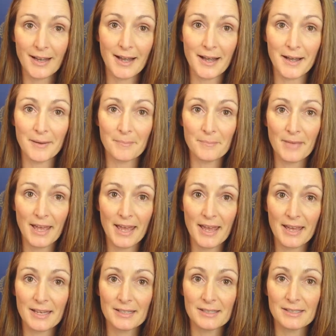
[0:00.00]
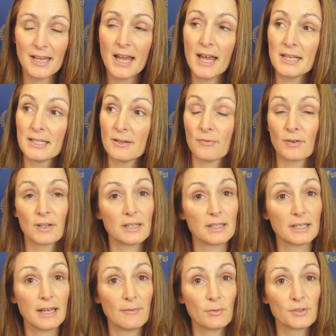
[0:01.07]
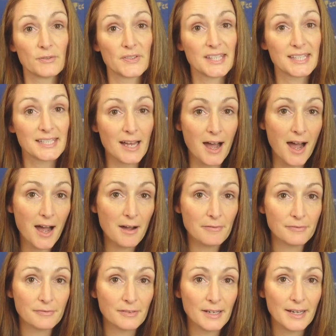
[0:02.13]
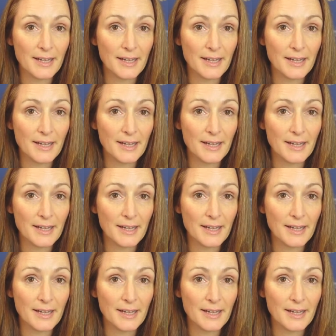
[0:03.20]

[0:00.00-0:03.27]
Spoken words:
and different levels of staff,